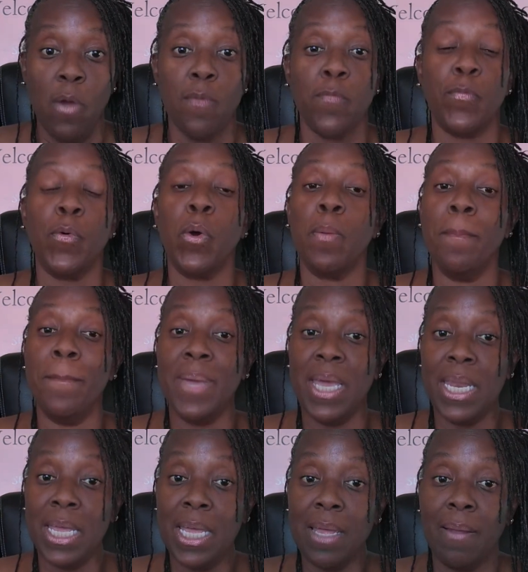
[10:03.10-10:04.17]
for
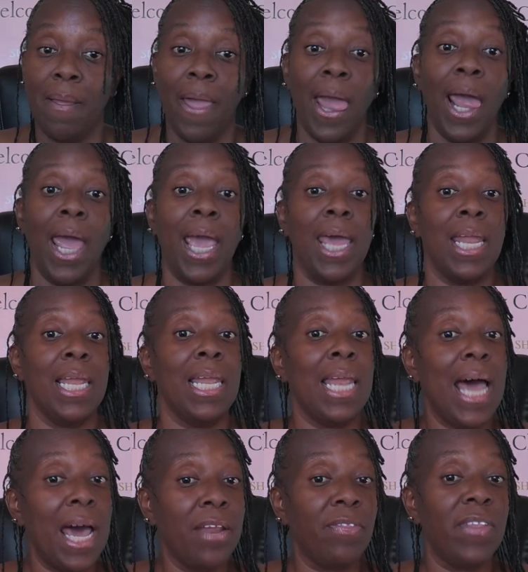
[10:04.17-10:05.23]
many, and a
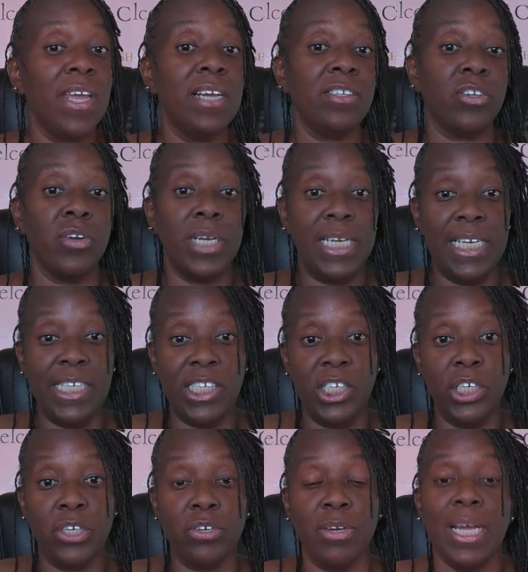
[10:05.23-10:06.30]
lot of things are
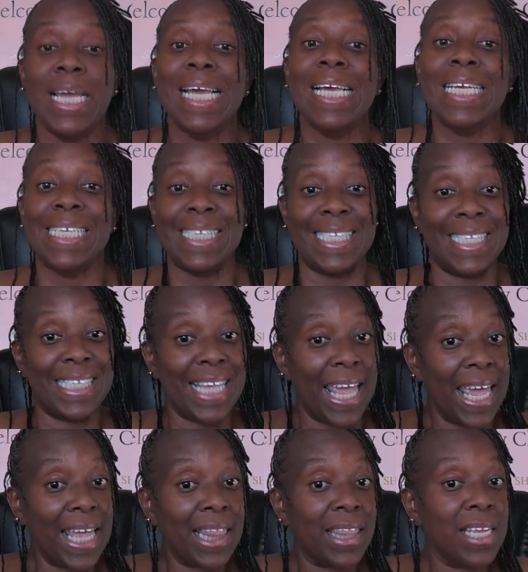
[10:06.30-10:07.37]
easier
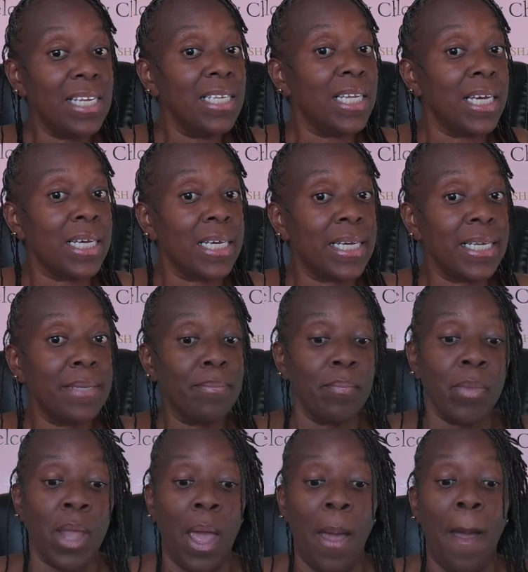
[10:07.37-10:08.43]
said than done.
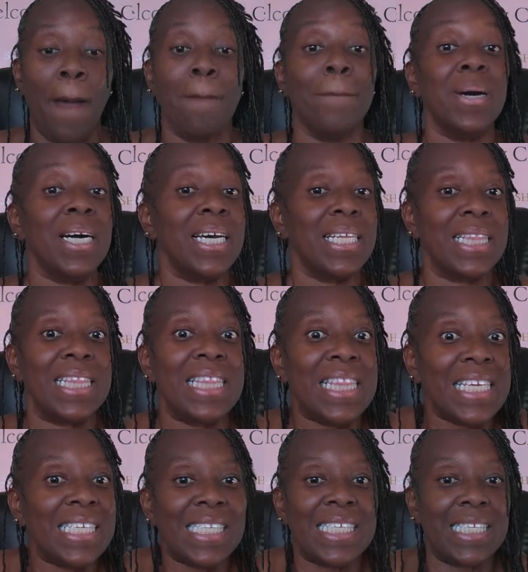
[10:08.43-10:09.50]
But
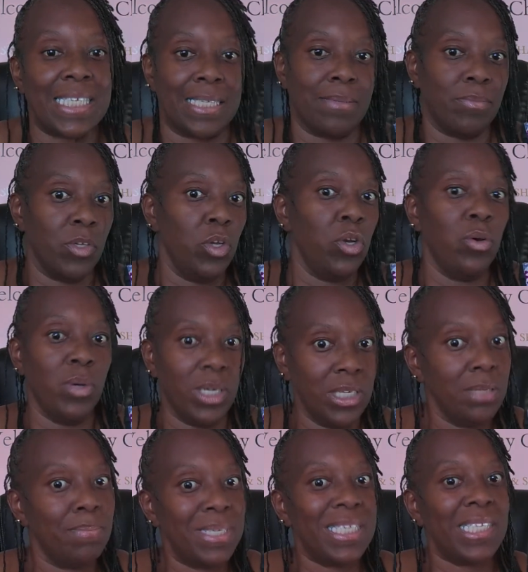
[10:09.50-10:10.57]
this you know,
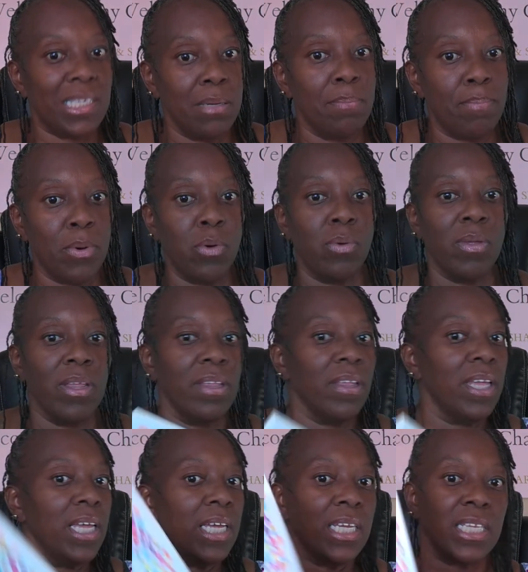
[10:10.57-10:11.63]
could be simple.
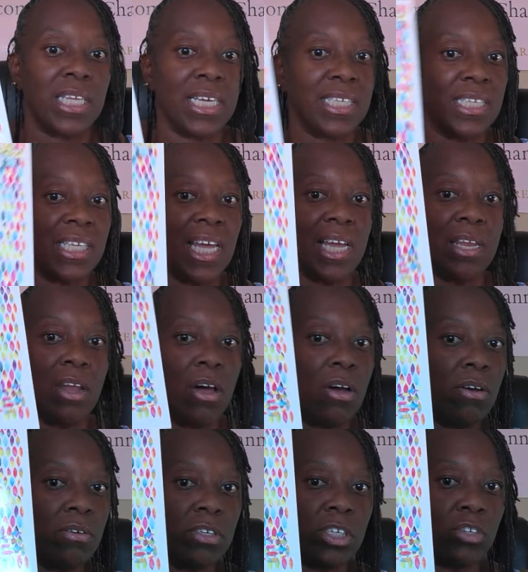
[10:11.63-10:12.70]
Doesn't take
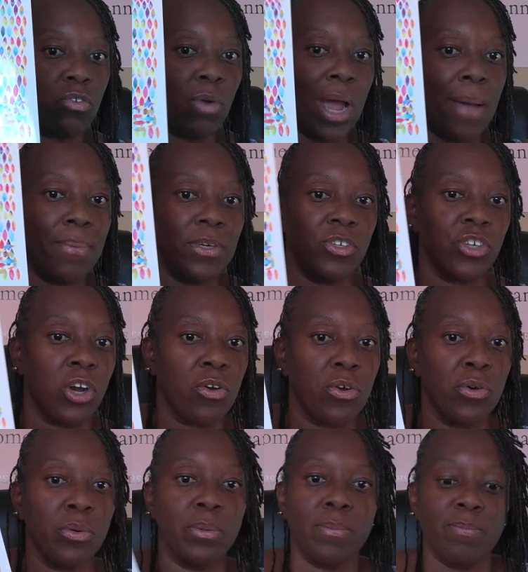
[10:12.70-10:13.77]
long. Just grab a
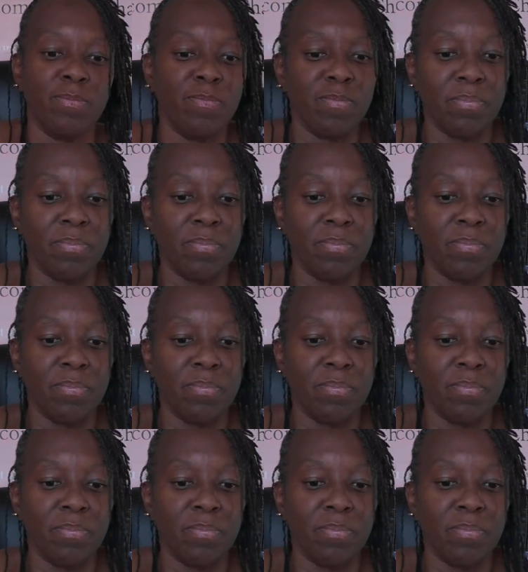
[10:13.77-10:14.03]
journal.